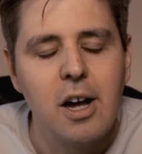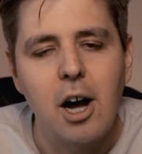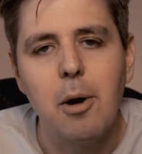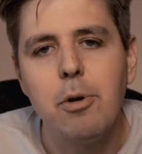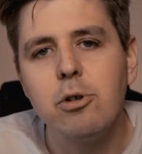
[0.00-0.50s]

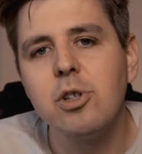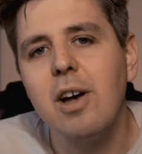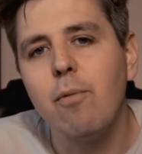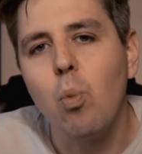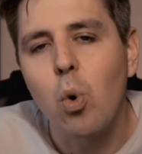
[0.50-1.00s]
Um, you also
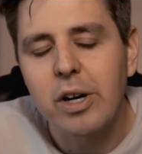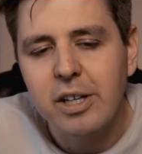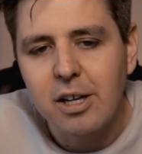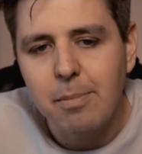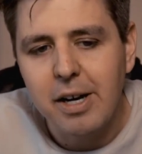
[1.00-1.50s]
have one
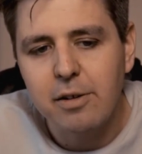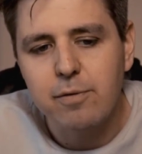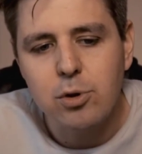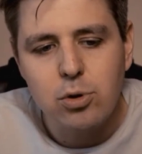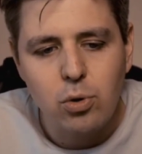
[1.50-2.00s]
gigabyte
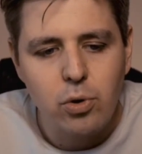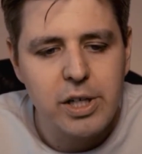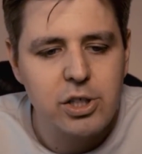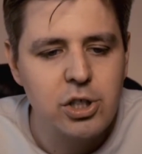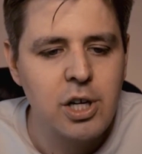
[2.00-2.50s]
of
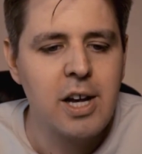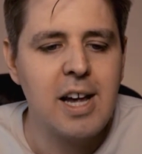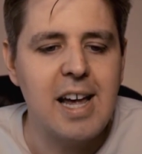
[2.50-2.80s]
storage,